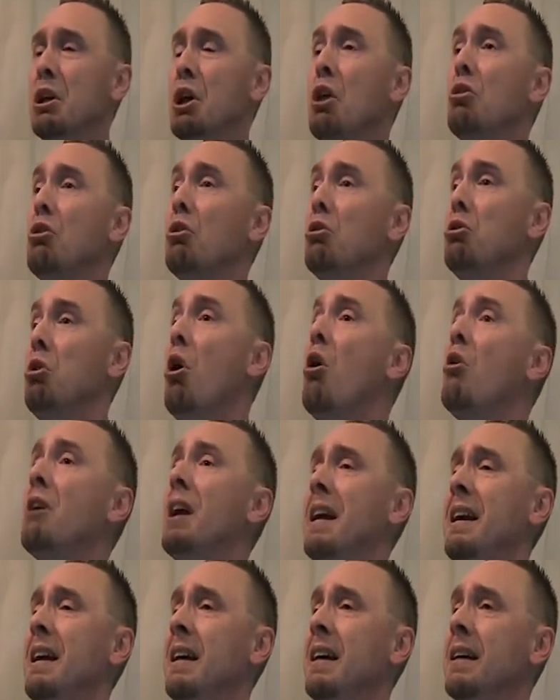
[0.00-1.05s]
The
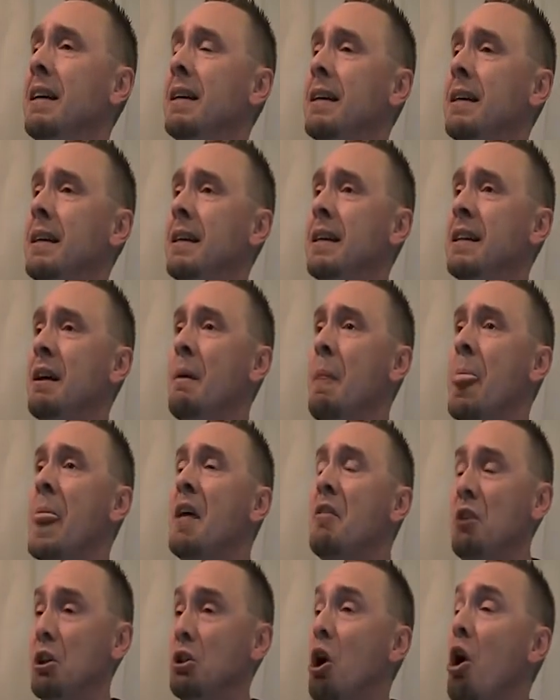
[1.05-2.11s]
longing,
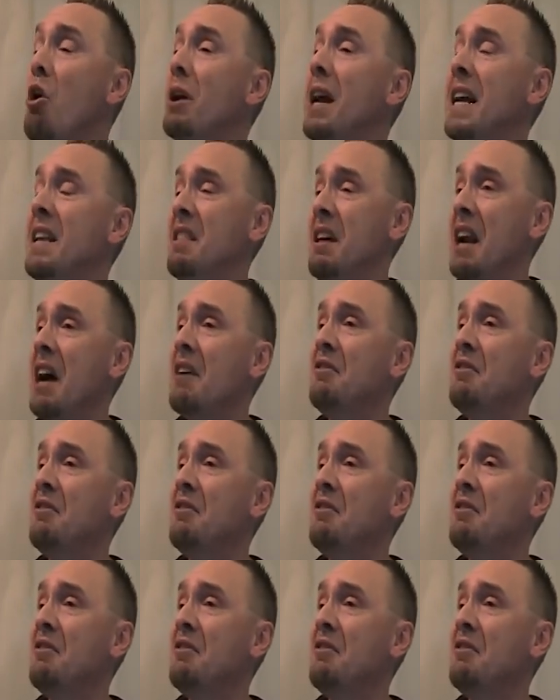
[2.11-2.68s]
the longing that I